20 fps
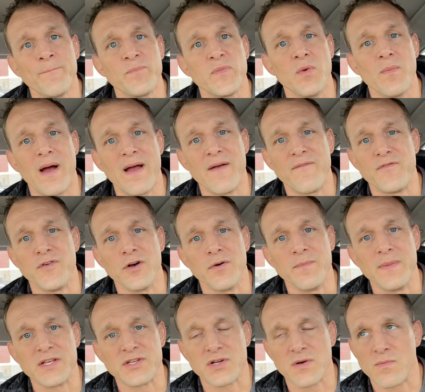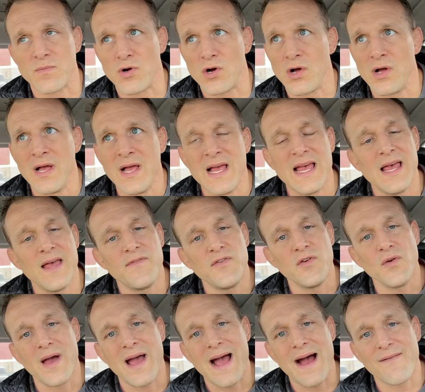You might feel miserable. If
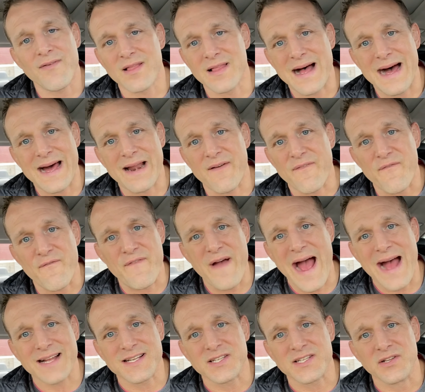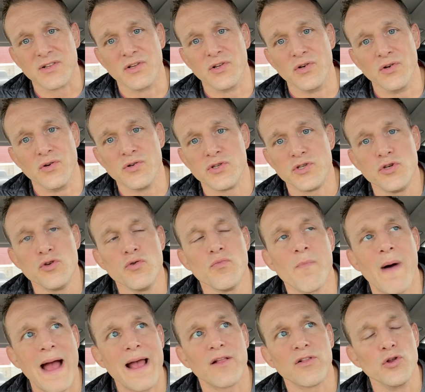you have a lot of fat to lose, you
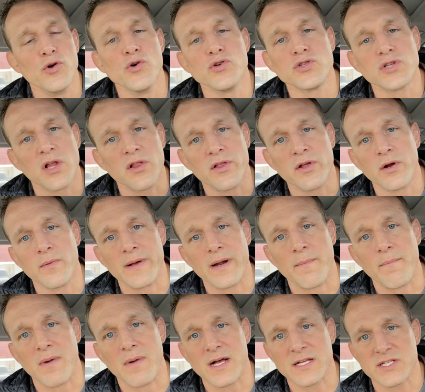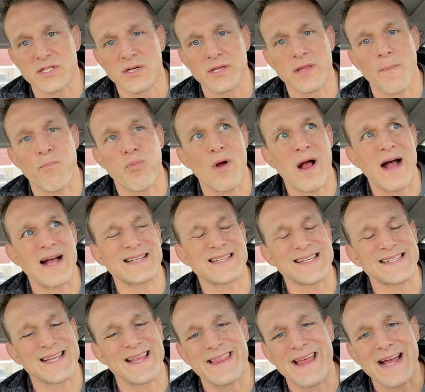might lose a little bit of muscle in the
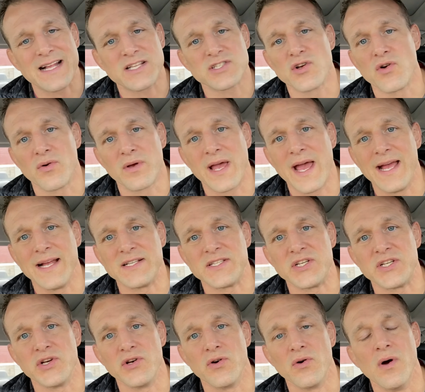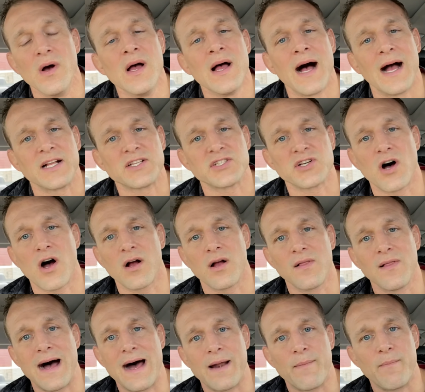process, and that's okay too. I talk a
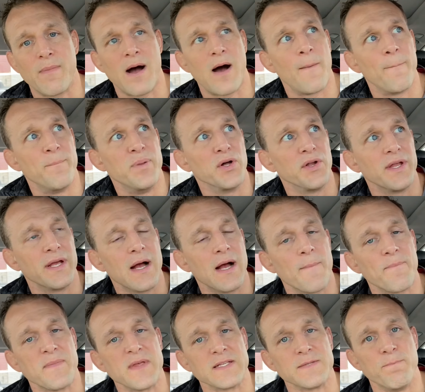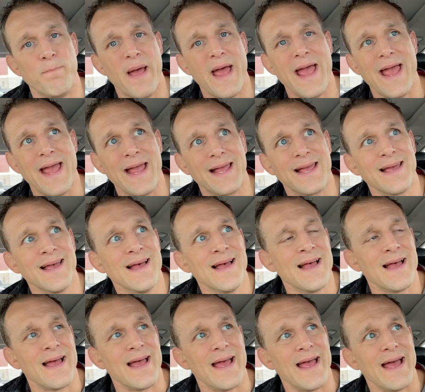lot about building up this bank,
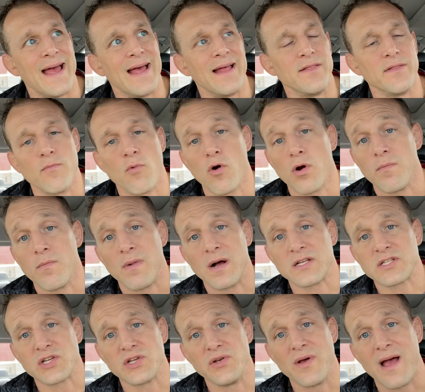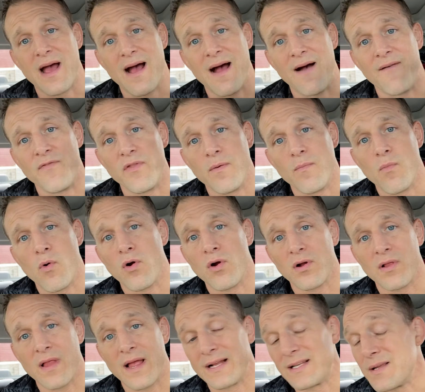and the more muscle you have, the
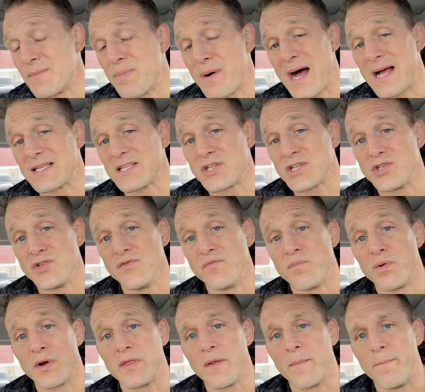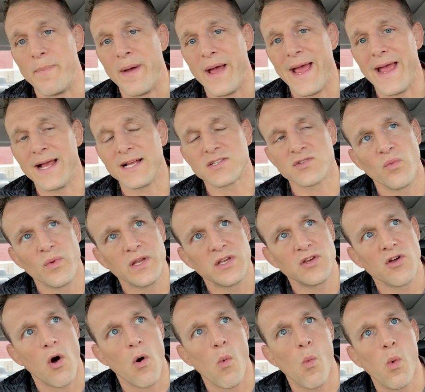more like deposits you put in the bank. So we
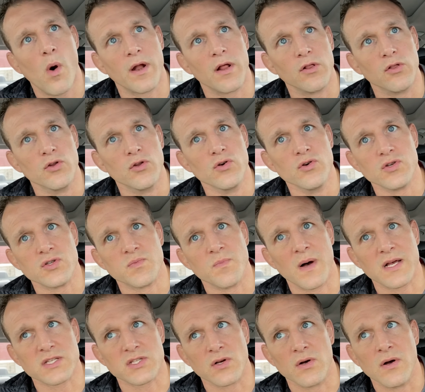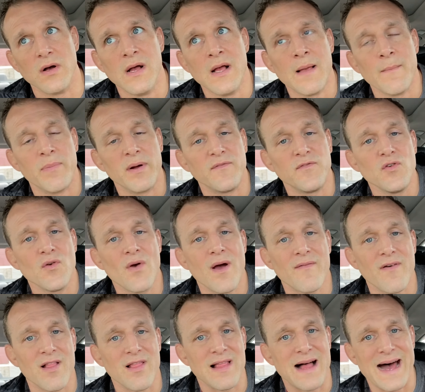don't want to lose muscle. But if you have
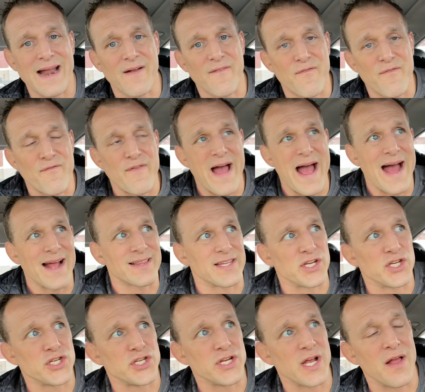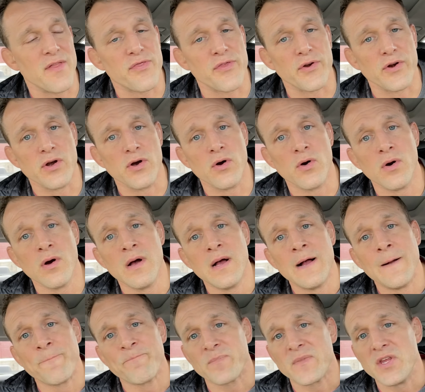a lot of fat to shed through,
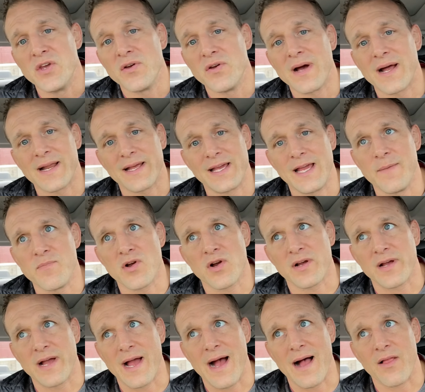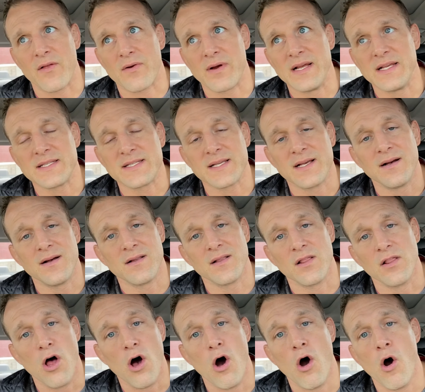you got to keep your calories
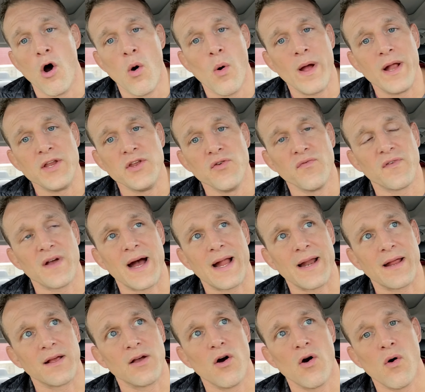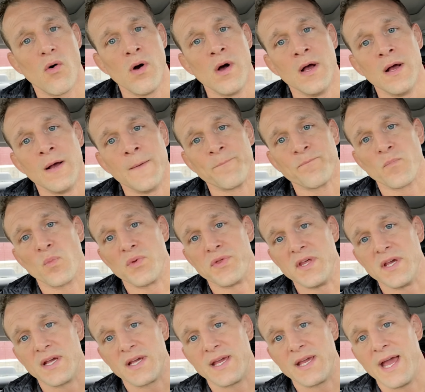low and you've got to go with
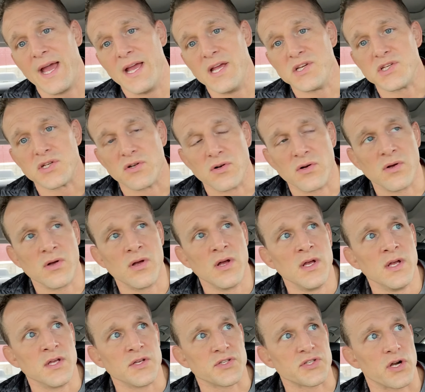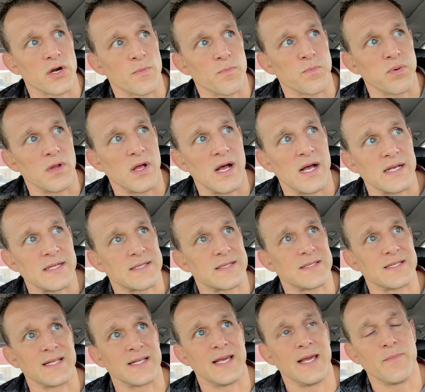the occasional surplus
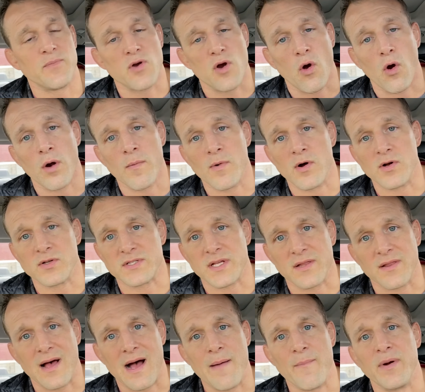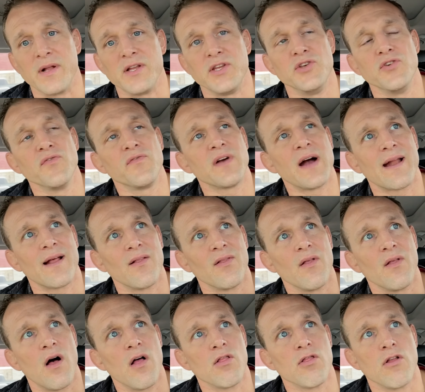to keep your hormones in line. But you've got a,
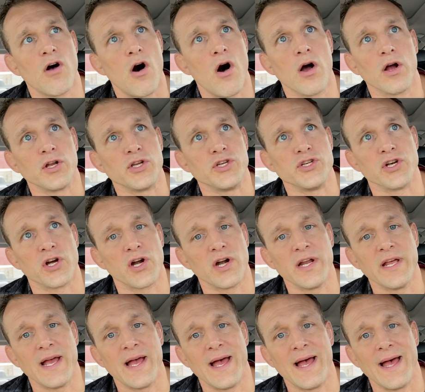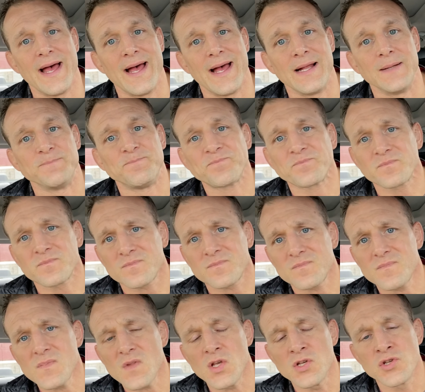a long journey ahead
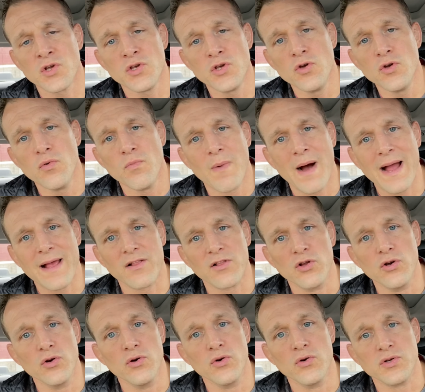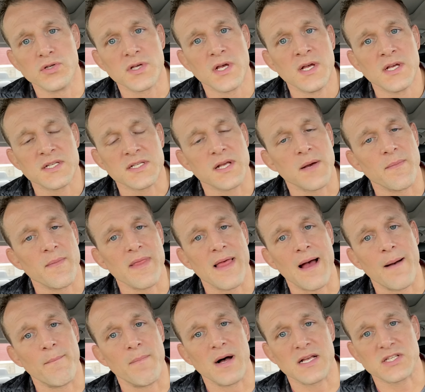so you might lose some of
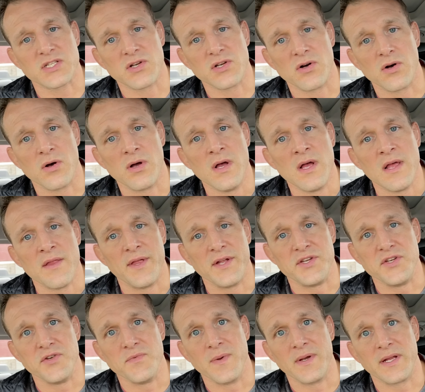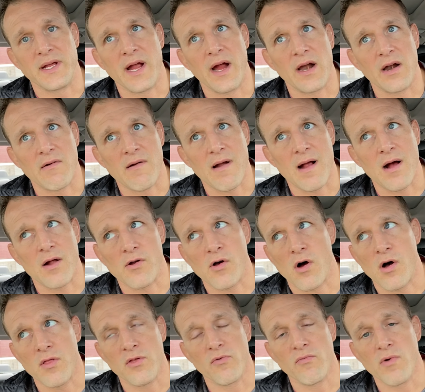that muscle that you've been carrying around
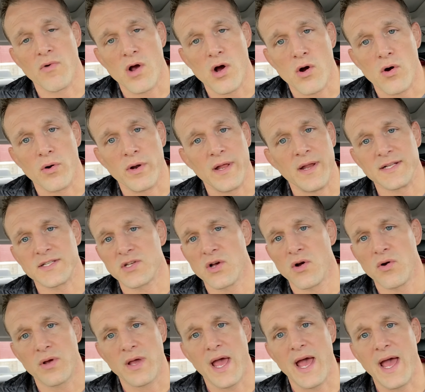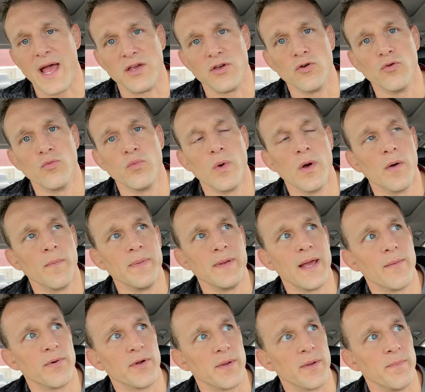on the road and it's okay. You will be
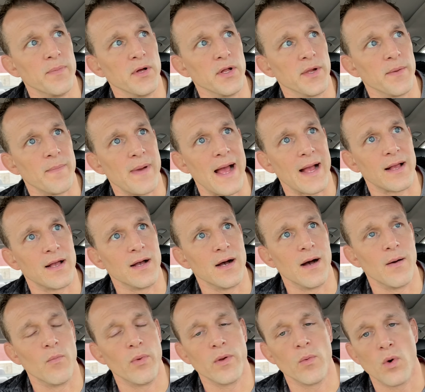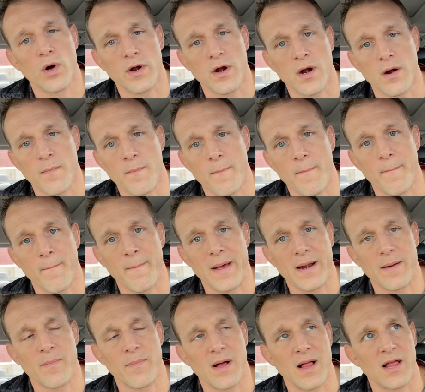able to build it back up. We want our
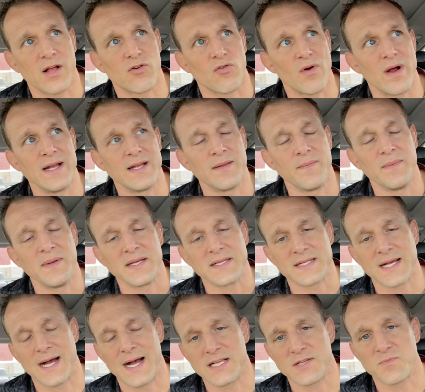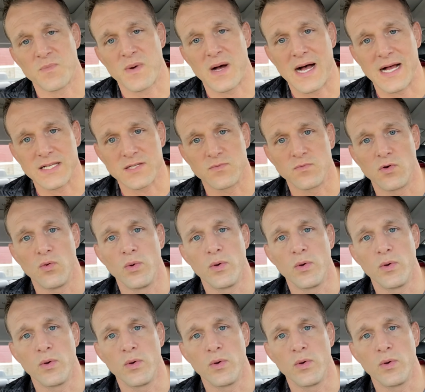metabolic rate to be as high as possible.